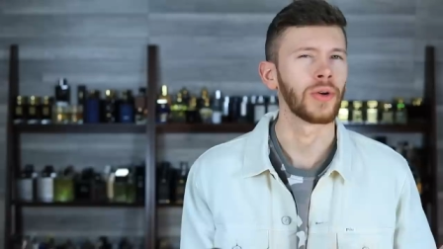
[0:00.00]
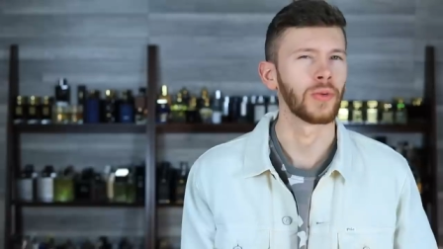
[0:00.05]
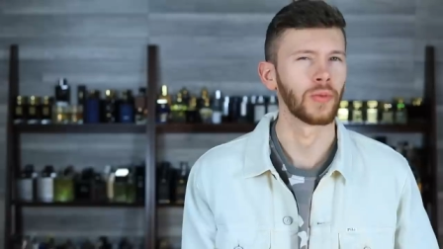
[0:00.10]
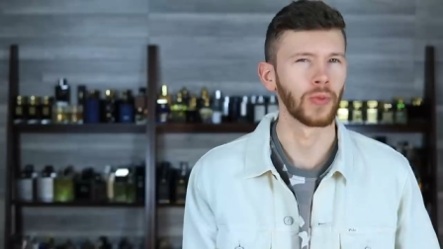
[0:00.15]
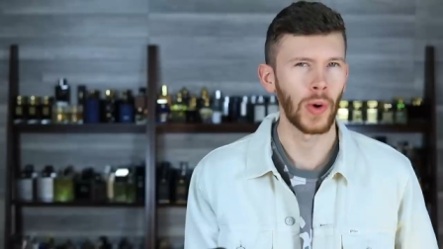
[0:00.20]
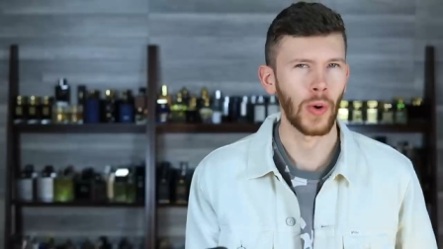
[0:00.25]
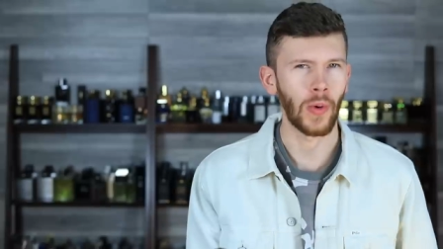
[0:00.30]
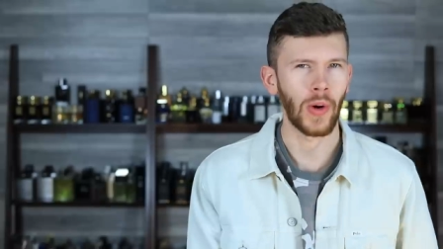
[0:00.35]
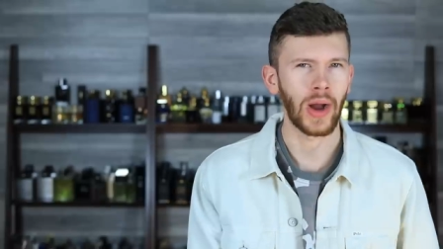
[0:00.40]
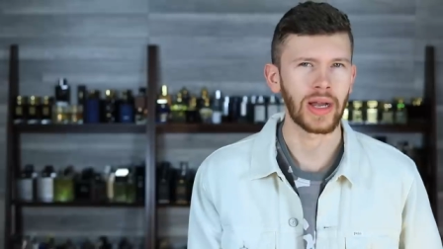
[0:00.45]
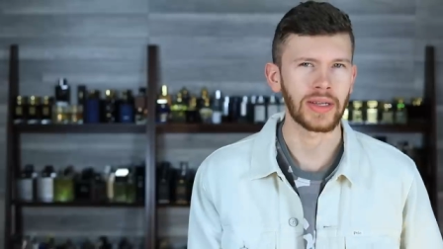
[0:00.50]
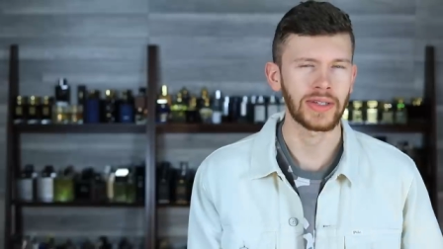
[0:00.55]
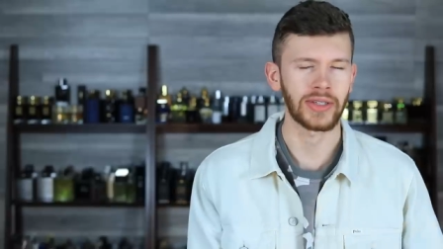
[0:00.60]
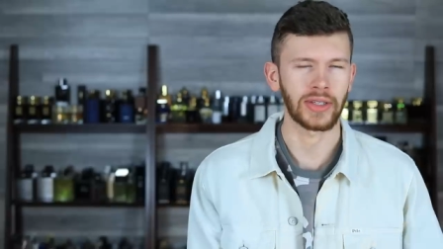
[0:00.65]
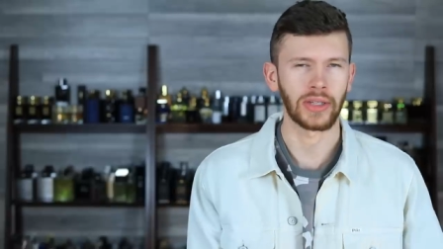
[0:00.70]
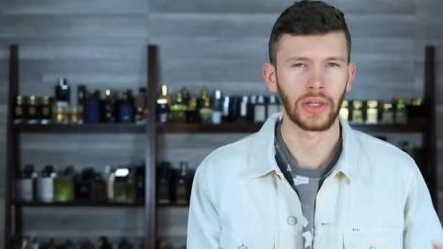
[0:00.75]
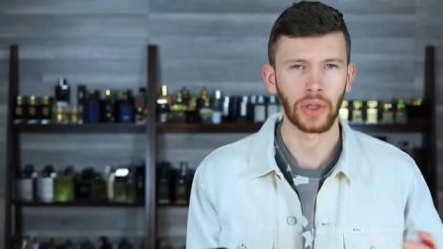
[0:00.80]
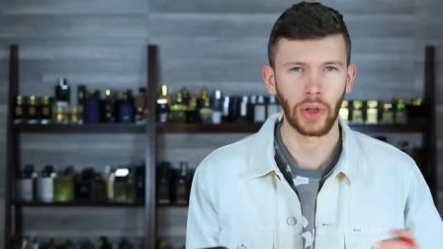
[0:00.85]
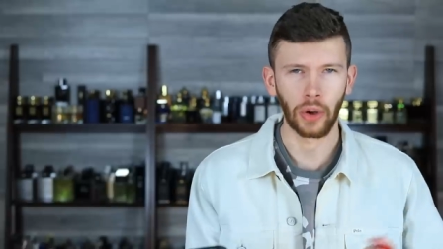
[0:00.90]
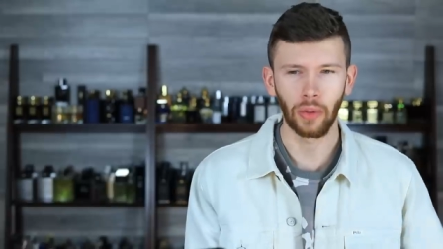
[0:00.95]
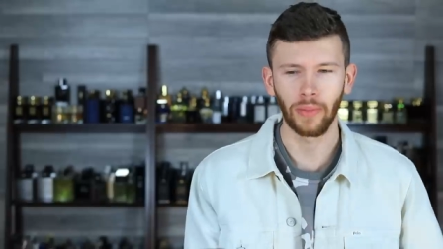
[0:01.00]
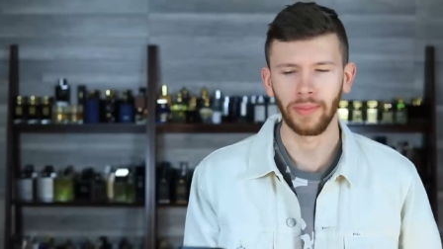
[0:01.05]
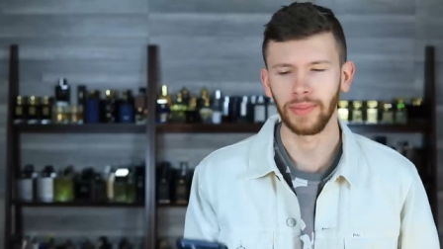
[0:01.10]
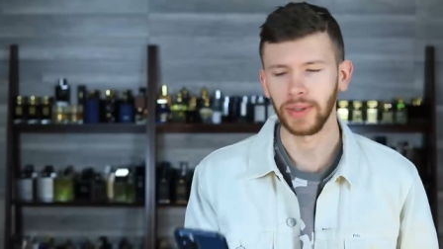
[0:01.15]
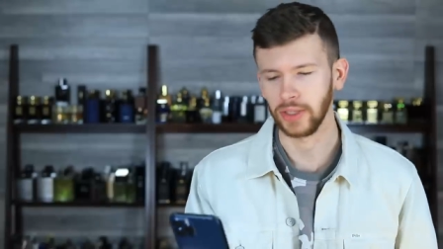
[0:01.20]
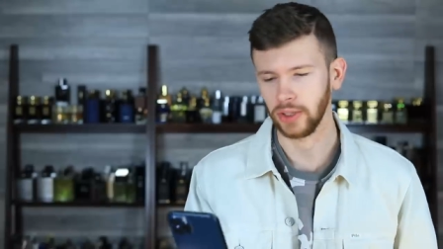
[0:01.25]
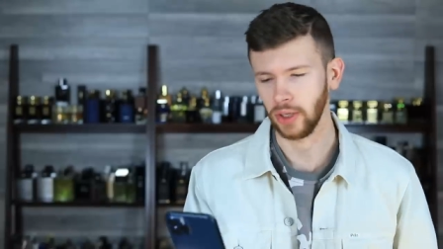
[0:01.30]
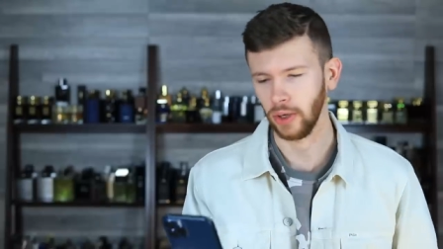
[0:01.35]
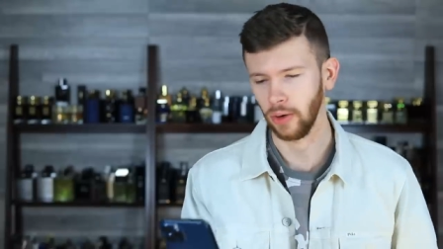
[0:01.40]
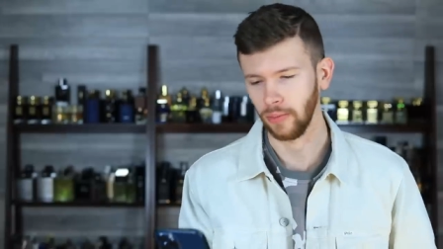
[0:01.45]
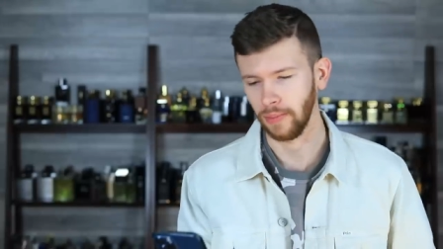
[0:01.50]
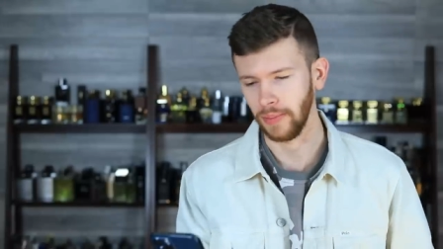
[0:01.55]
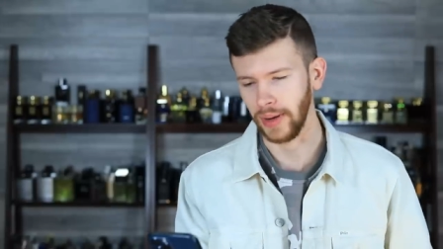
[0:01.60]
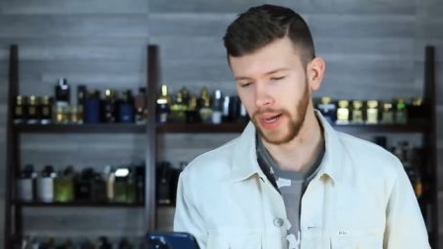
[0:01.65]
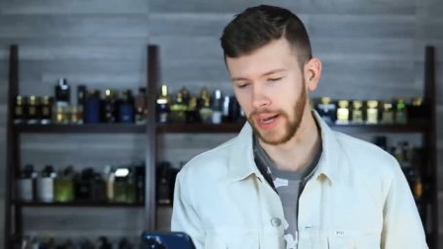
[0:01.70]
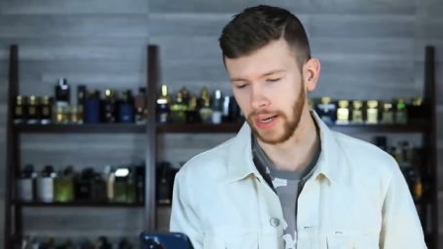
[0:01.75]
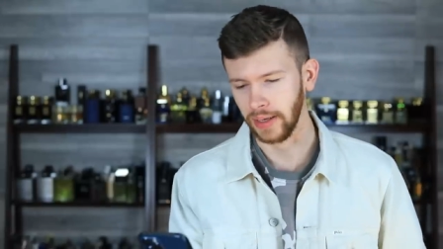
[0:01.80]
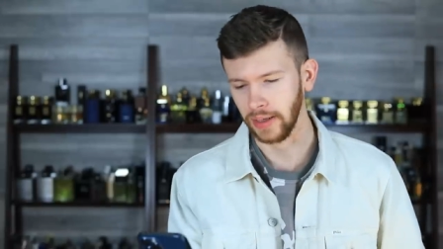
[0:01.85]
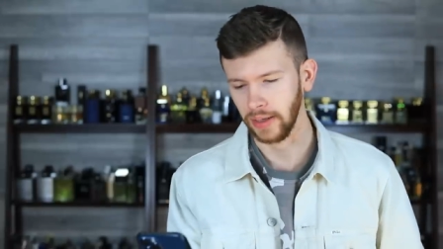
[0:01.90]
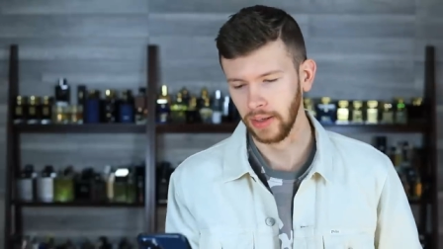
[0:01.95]
Rojas Loam, but toned
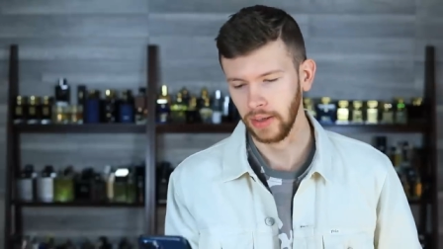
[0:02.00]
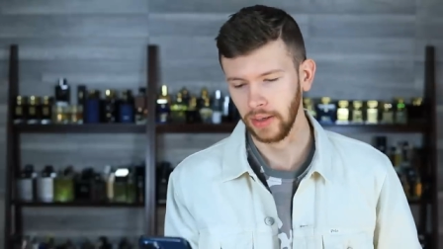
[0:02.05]
back.